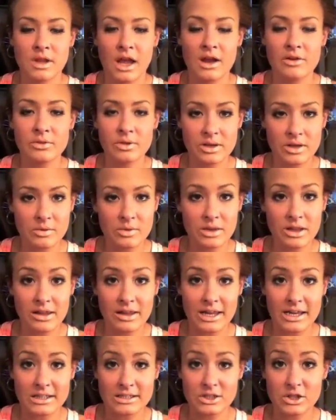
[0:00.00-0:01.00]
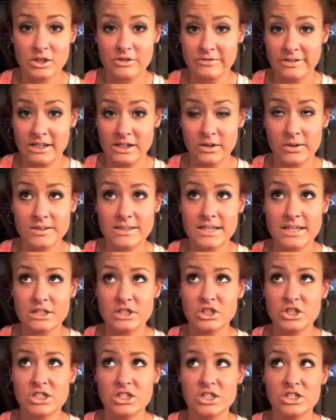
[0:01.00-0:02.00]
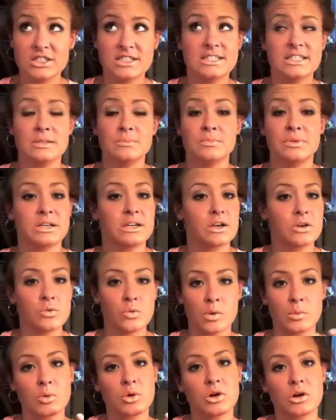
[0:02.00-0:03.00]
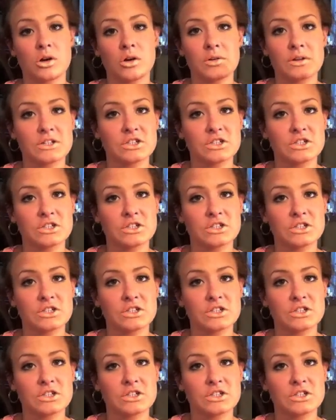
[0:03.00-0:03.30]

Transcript: I really liked her videos, and she just seemed like a normal girl.